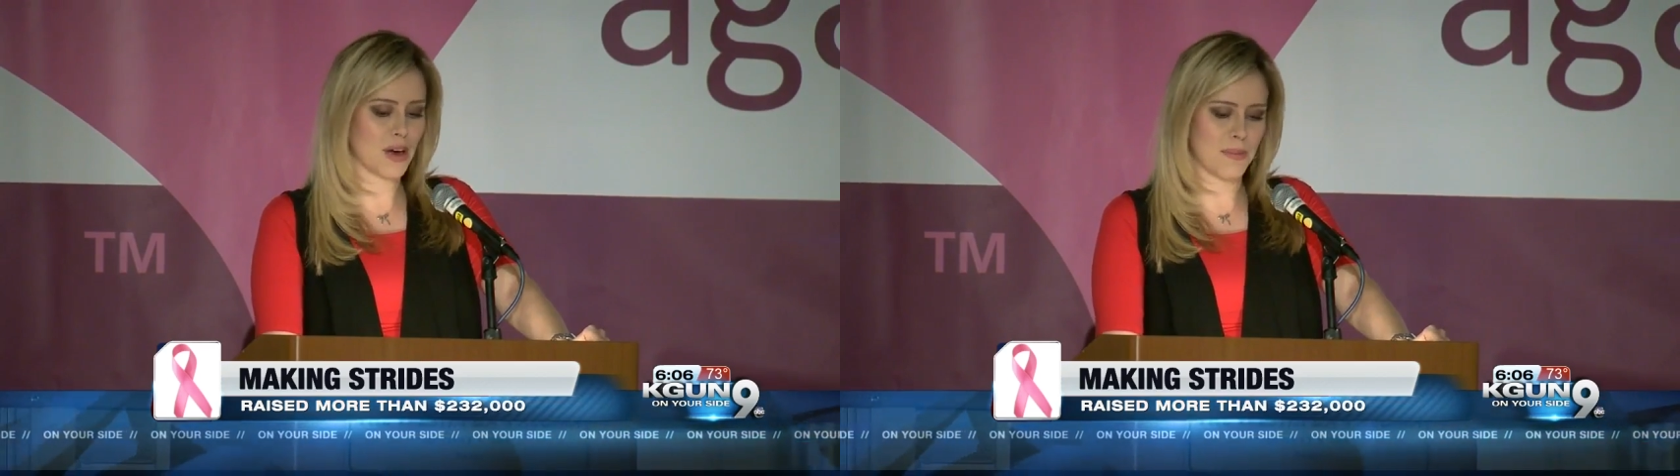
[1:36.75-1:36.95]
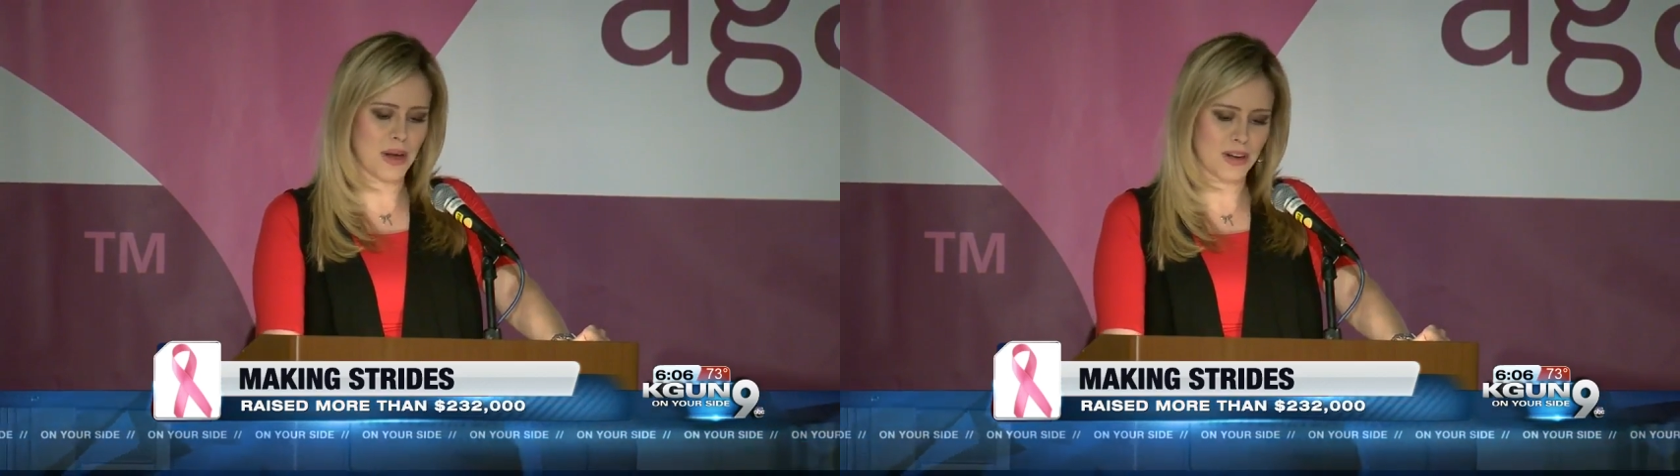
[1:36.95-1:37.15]

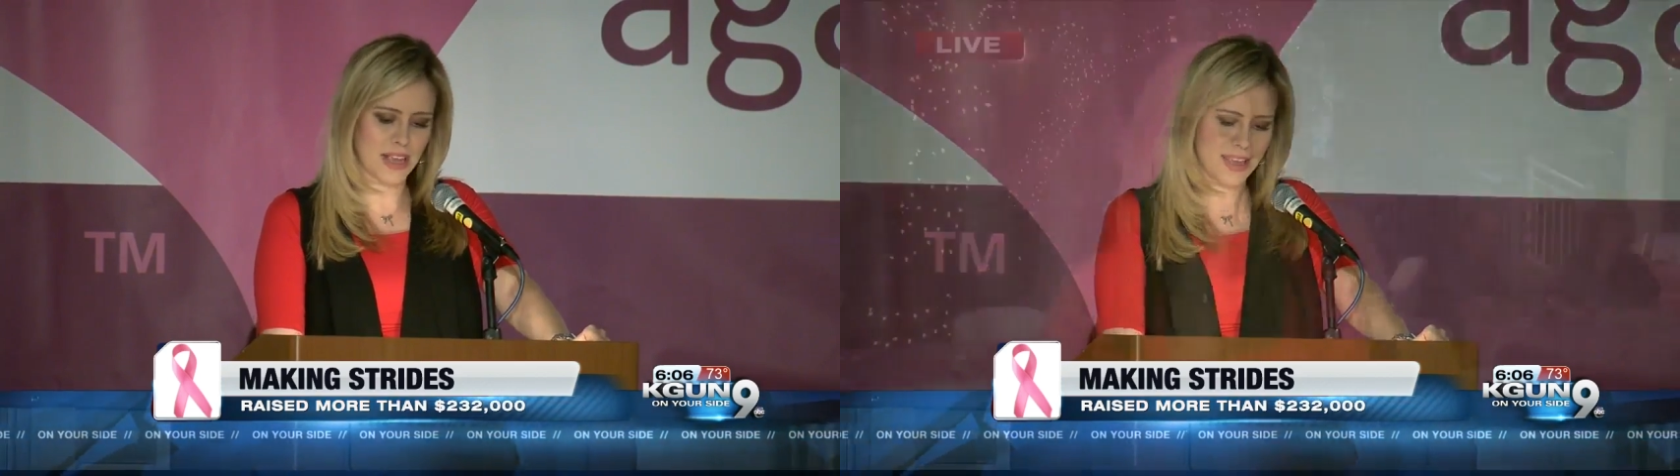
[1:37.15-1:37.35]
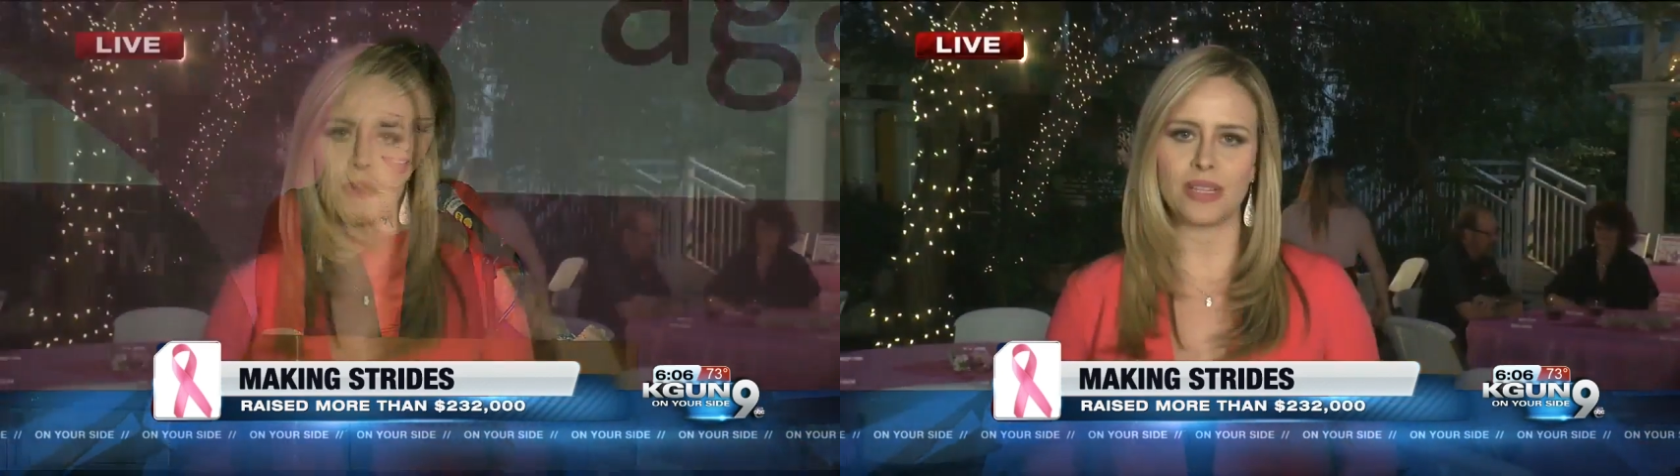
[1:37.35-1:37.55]
been touched
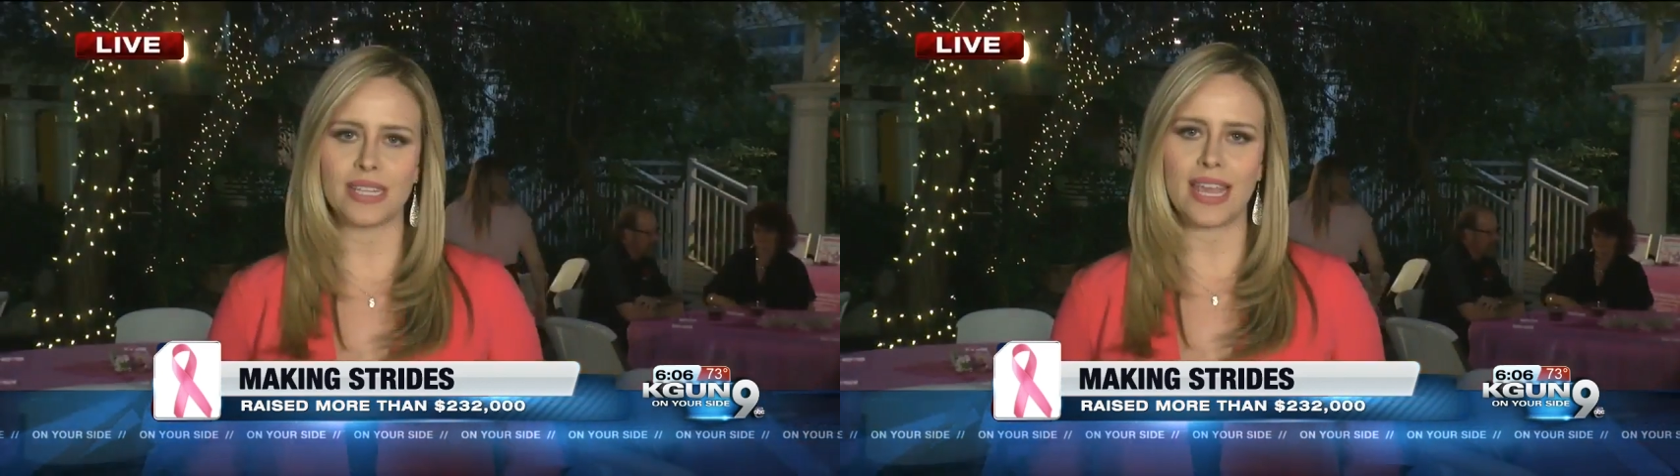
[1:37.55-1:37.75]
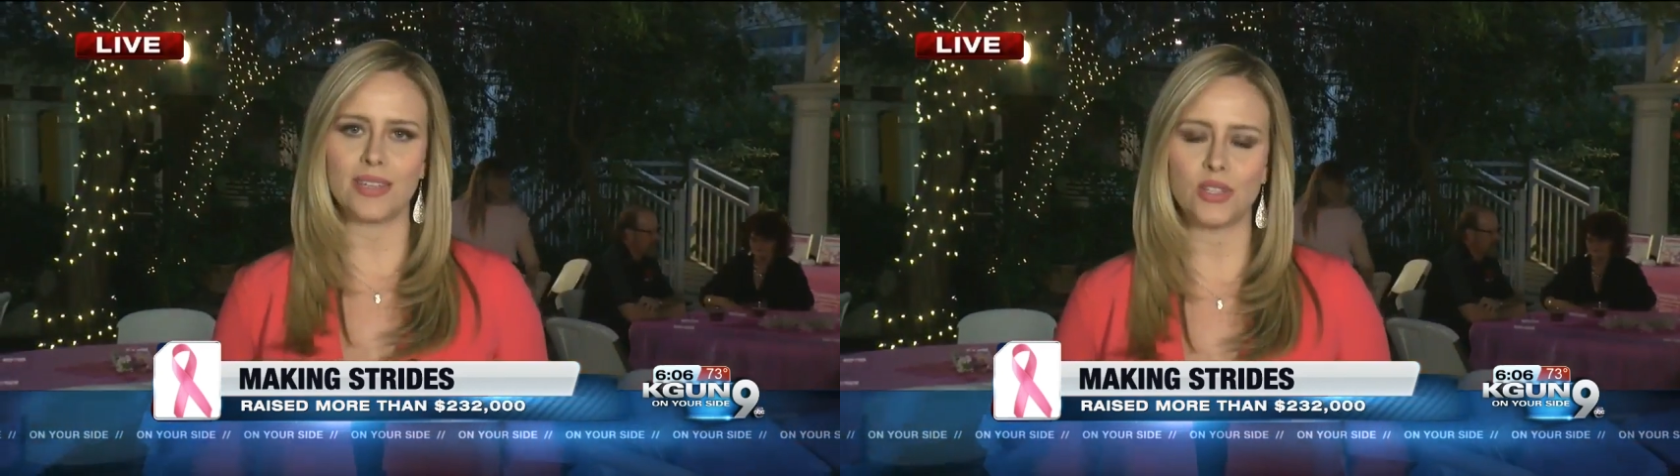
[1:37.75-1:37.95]
by breast
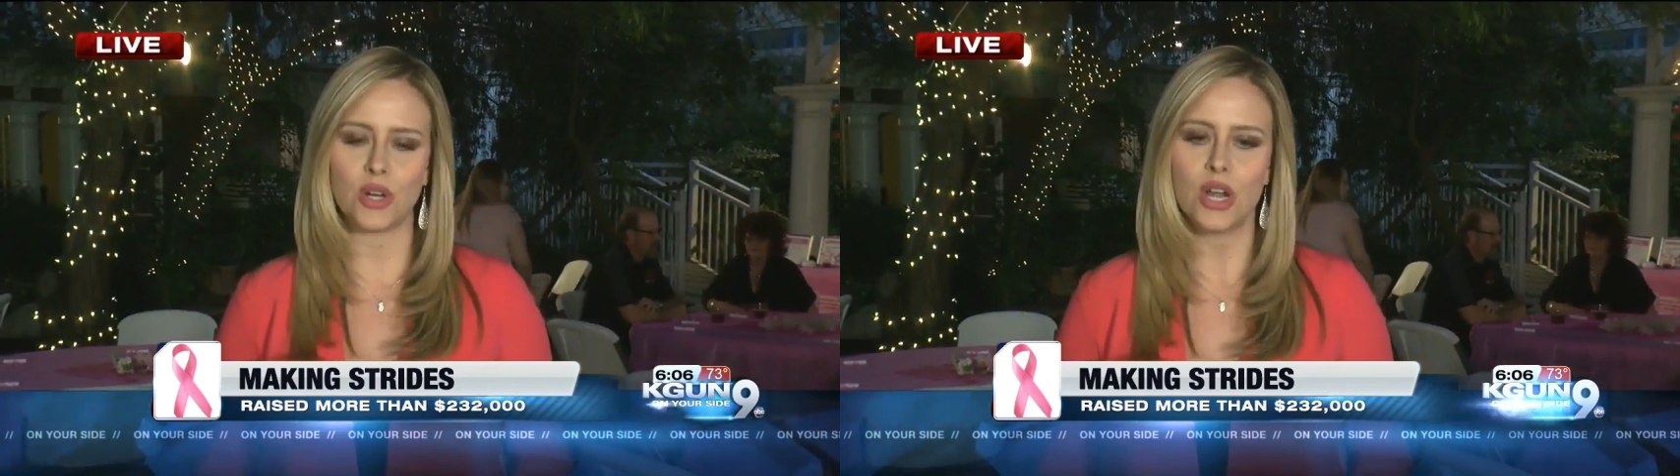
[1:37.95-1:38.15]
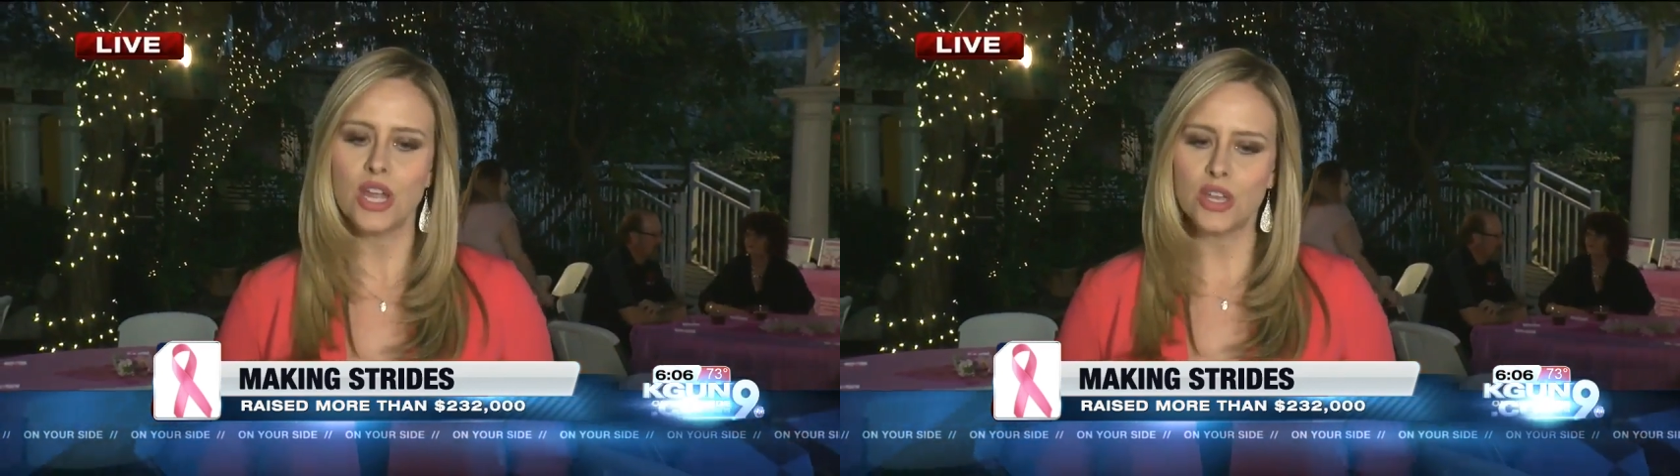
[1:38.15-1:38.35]
cancer,